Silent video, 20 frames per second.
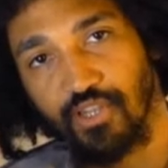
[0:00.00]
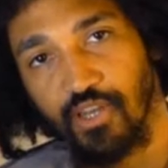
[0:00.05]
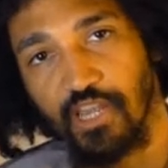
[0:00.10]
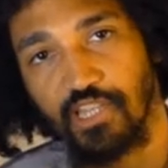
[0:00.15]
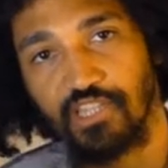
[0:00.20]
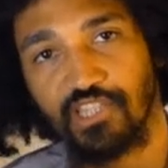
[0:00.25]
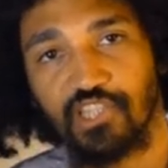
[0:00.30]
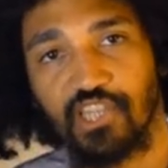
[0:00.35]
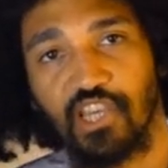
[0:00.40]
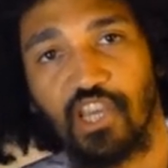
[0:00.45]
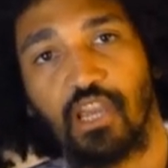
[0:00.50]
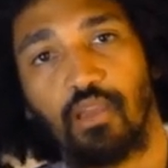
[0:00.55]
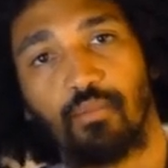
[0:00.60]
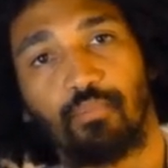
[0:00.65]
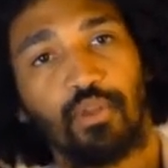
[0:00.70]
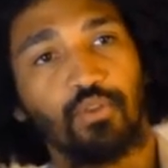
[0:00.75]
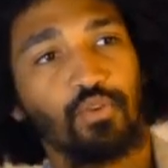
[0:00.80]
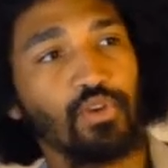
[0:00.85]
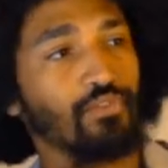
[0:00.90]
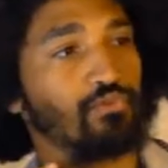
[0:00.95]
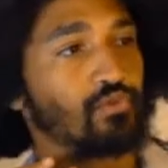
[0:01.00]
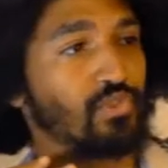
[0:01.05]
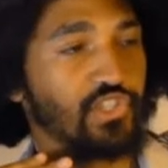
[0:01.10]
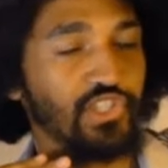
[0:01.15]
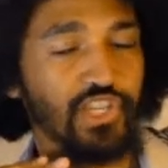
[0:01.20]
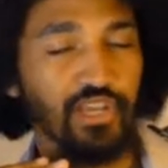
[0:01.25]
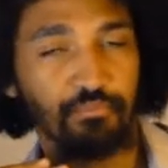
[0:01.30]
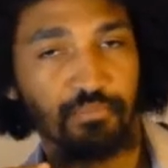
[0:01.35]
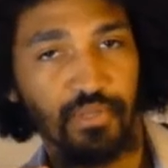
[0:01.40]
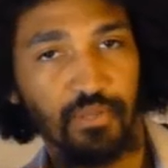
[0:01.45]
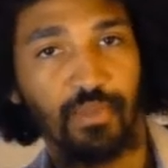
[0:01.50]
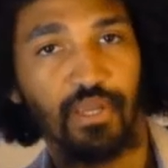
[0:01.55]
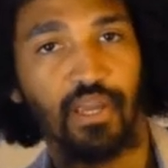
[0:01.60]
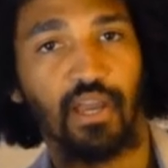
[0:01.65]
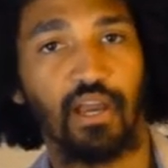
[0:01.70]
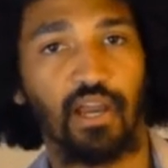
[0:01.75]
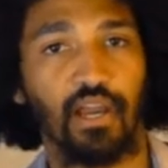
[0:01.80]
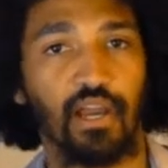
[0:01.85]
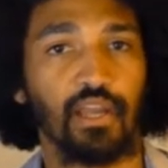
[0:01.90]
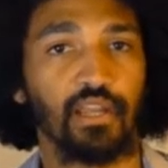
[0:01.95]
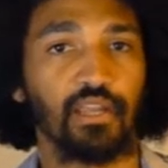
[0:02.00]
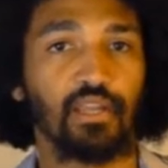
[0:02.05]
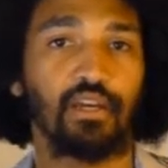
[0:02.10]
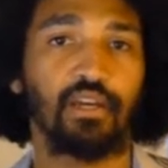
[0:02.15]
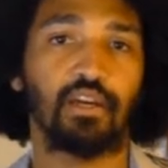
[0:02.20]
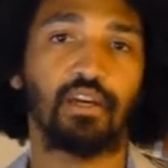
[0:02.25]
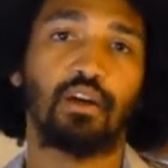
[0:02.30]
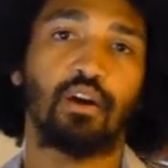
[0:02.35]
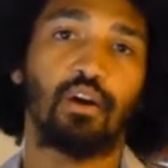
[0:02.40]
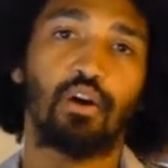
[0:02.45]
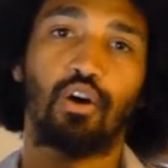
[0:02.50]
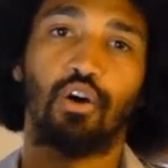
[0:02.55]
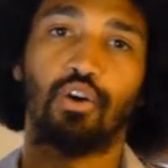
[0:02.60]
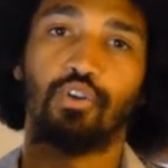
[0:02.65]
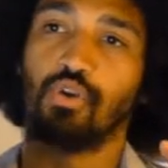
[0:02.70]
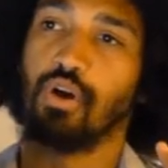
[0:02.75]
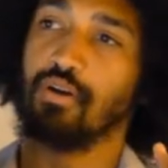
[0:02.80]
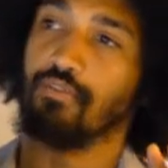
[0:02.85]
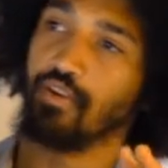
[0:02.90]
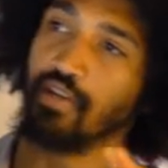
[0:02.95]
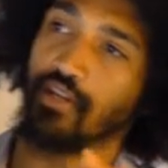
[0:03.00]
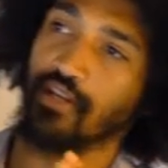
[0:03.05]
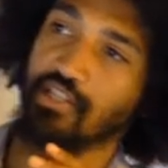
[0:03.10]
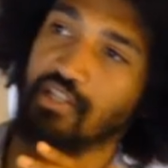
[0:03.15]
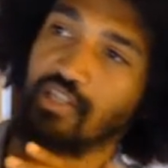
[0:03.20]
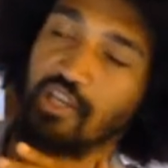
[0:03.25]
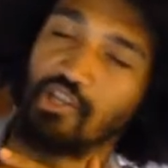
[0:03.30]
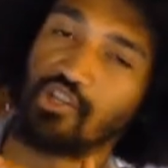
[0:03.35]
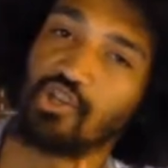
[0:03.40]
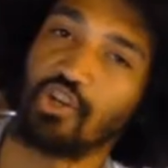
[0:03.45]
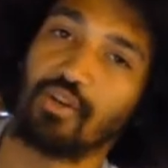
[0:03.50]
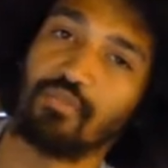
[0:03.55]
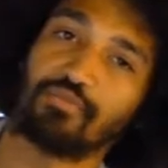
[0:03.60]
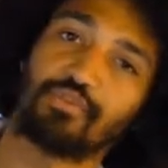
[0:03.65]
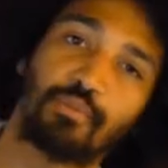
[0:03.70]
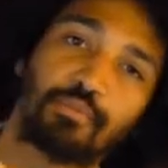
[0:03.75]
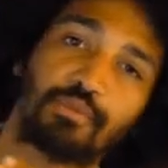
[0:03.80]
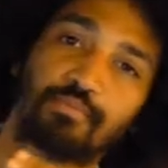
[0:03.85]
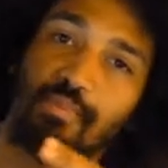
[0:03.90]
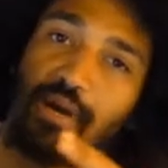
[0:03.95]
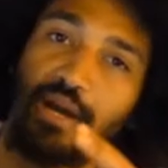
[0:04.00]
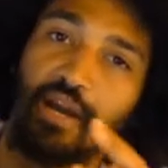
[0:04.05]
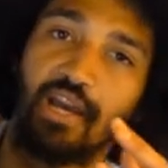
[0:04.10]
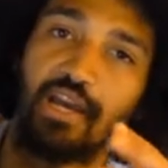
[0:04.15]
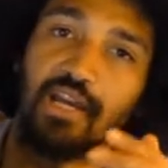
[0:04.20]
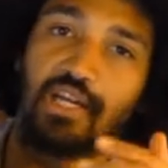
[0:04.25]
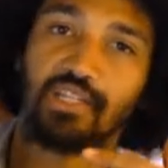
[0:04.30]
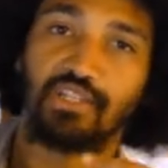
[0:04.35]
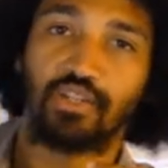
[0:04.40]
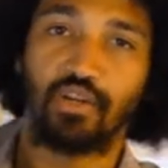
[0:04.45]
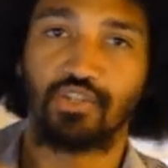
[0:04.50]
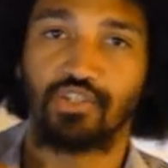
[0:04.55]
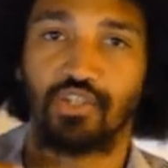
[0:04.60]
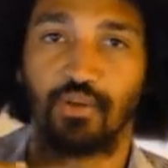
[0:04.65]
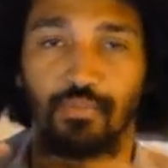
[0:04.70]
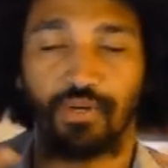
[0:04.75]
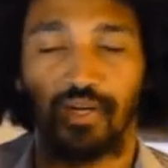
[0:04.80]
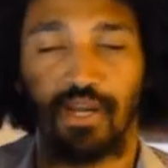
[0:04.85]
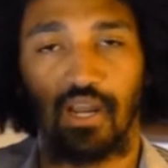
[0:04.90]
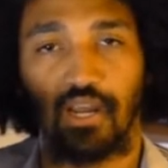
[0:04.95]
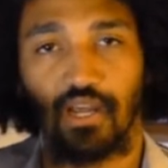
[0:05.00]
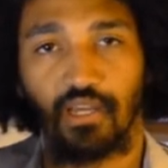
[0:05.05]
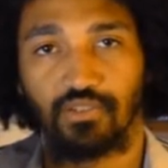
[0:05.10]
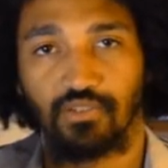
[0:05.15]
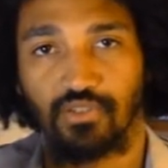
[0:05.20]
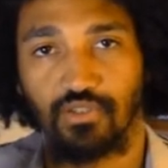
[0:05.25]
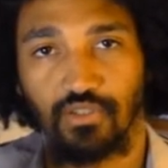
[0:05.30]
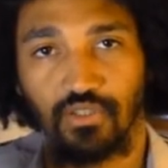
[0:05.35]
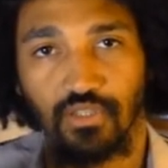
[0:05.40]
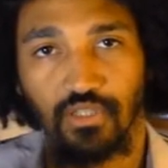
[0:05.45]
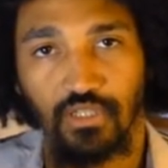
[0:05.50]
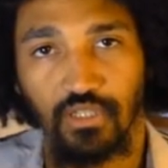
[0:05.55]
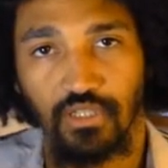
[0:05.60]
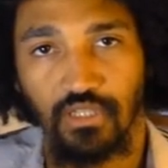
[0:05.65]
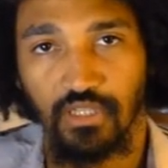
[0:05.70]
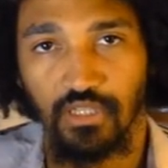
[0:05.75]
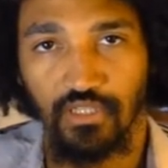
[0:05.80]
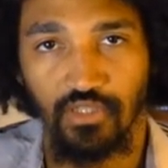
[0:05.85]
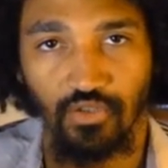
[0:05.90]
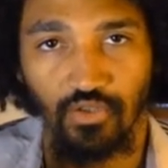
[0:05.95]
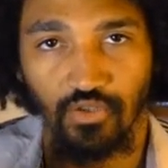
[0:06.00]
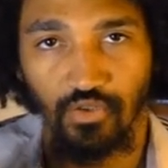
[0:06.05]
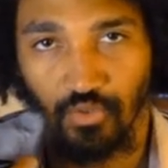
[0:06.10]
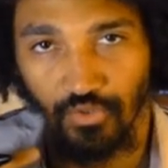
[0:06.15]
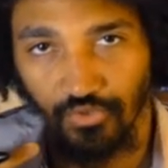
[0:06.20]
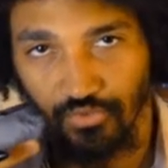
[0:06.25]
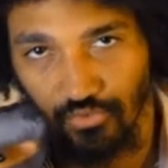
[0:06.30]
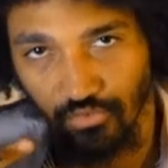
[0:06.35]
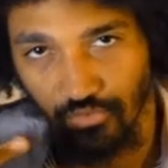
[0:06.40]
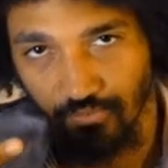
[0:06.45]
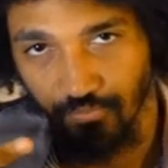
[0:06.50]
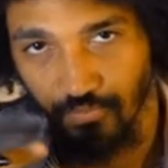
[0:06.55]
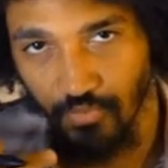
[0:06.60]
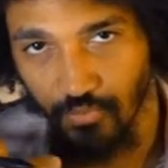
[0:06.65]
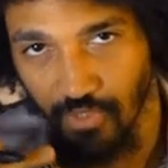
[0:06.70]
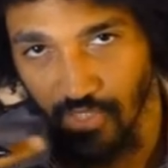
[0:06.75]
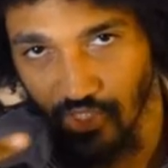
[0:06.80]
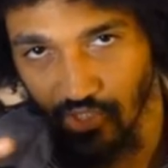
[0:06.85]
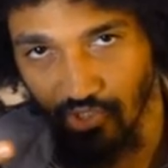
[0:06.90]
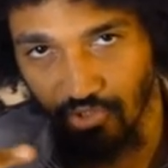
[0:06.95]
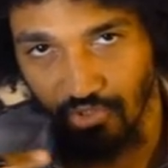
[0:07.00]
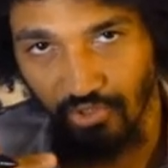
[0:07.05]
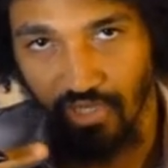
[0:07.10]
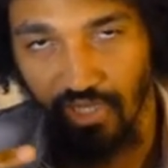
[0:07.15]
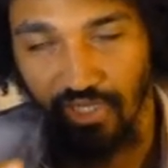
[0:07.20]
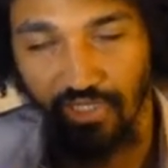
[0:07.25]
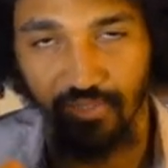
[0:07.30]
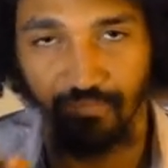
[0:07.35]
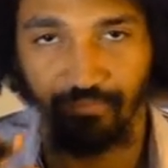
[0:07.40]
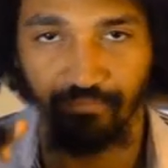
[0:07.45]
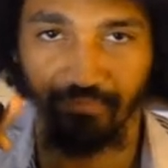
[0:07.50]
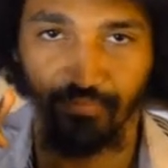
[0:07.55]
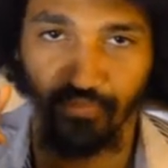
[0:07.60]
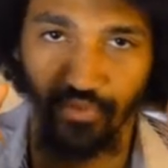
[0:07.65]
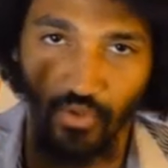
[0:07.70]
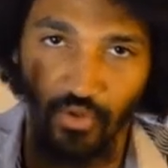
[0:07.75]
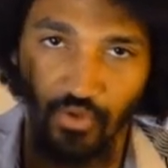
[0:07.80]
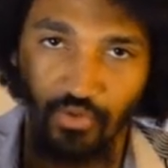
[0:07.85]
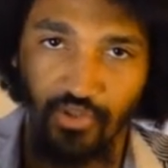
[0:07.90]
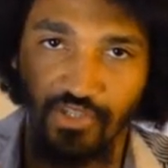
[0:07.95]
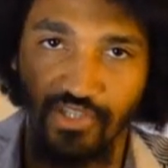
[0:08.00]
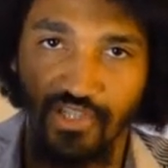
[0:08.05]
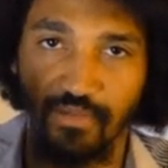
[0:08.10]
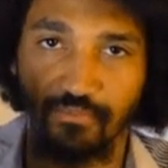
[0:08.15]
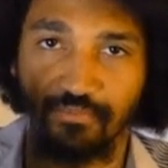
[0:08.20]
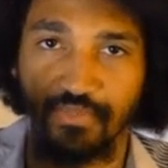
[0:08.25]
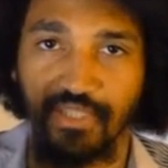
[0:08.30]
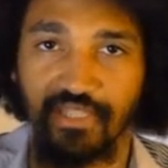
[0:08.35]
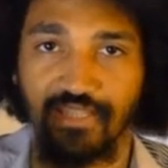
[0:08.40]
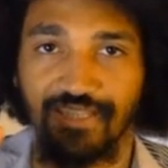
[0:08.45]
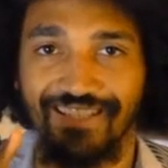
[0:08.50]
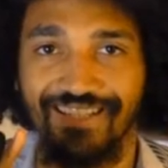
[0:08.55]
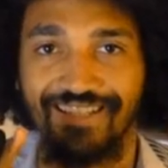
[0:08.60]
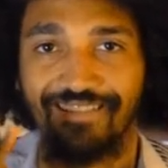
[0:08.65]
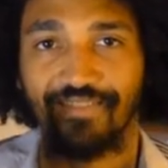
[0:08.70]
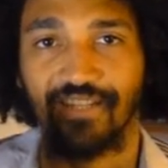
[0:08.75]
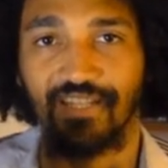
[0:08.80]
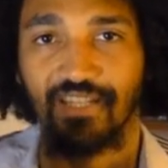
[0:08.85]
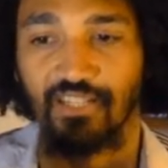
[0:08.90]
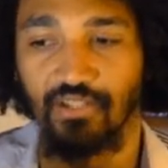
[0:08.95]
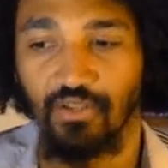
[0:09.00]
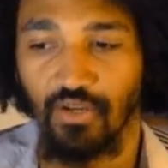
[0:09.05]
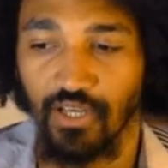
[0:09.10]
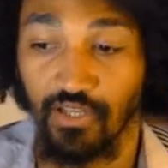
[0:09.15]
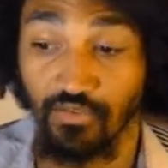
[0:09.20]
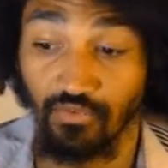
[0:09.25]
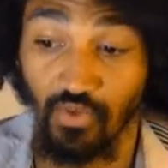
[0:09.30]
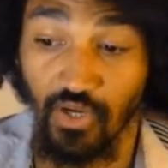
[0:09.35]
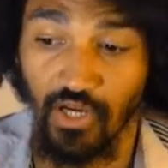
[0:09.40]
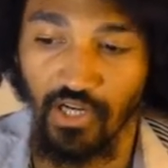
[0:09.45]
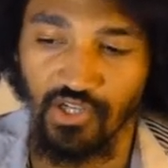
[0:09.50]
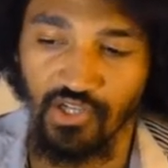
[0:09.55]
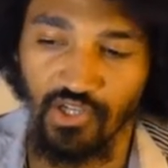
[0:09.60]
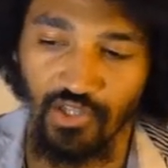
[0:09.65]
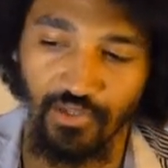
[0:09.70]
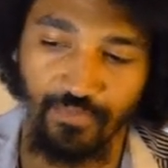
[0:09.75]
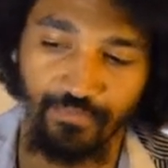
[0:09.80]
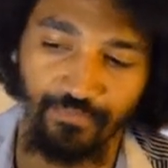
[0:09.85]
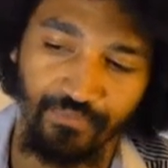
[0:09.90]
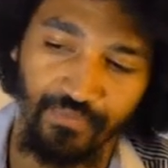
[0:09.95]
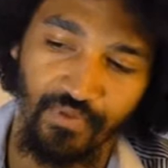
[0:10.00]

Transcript: in the landscape and you have your dmp behind or you have an extension of some space or some cars you know you know you want to to make sure like all the dmp is living in the, into action